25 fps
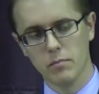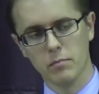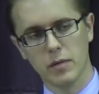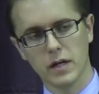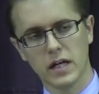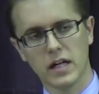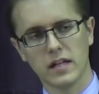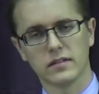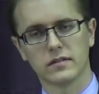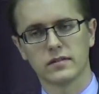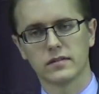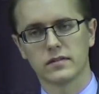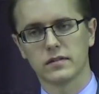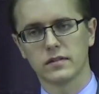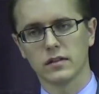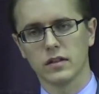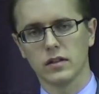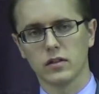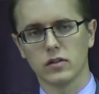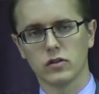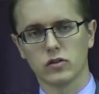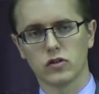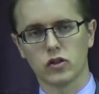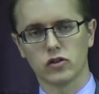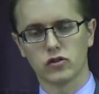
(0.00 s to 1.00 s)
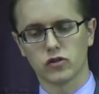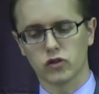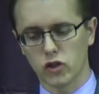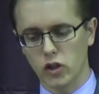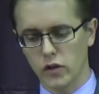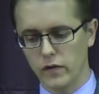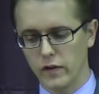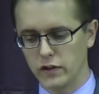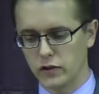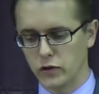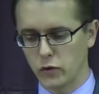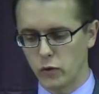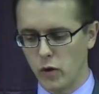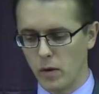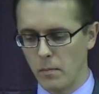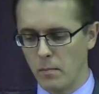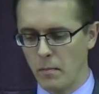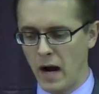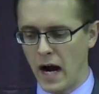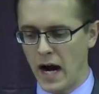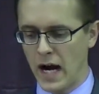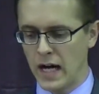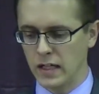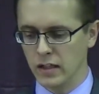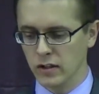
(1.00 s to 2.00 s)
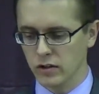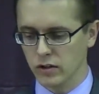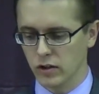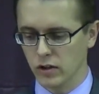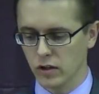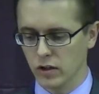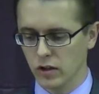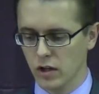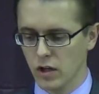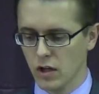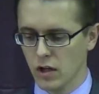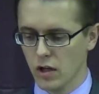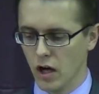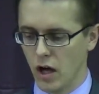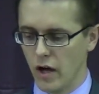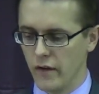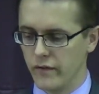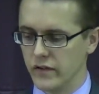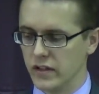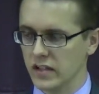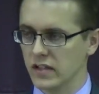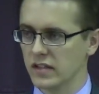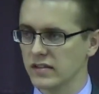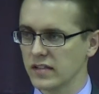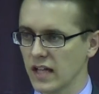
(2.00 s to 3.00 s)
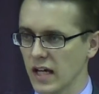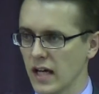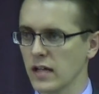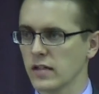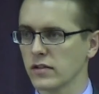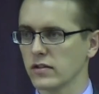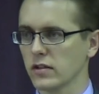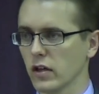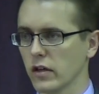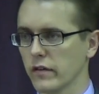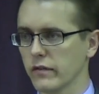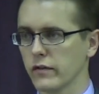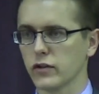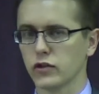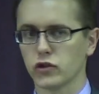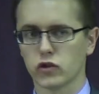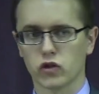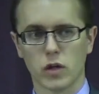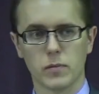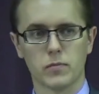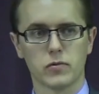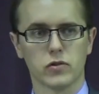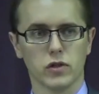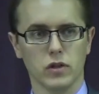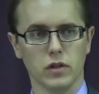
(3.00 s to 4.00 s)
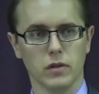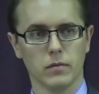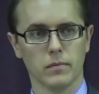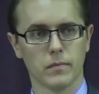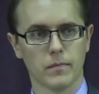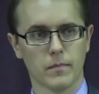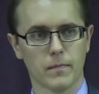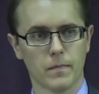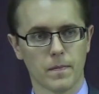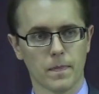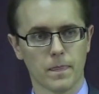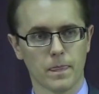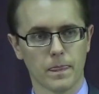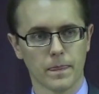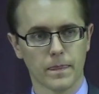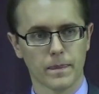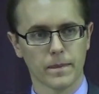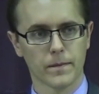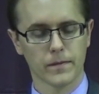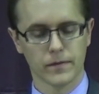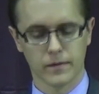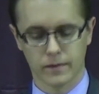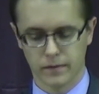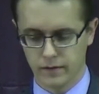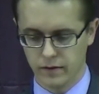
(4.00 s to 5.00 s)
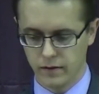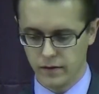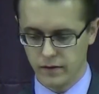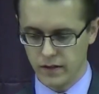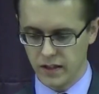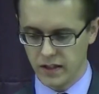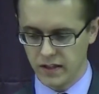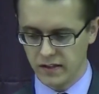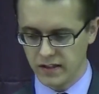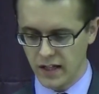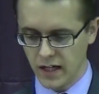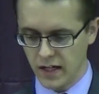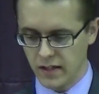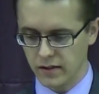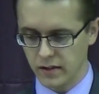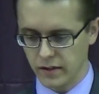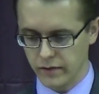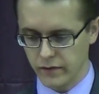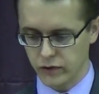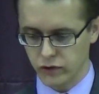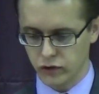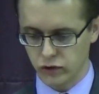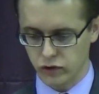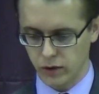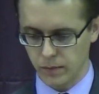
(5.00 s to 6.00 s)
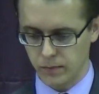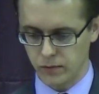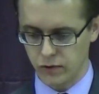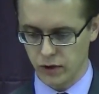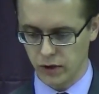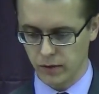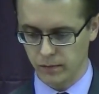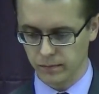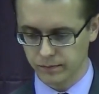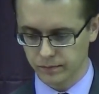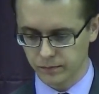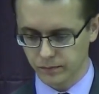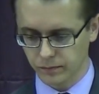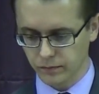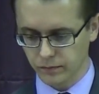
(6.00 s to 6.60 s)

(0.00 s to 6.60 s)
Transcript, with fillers: but it's to serve as a reminder of the intent of the Scripture. The intent of the Scripture.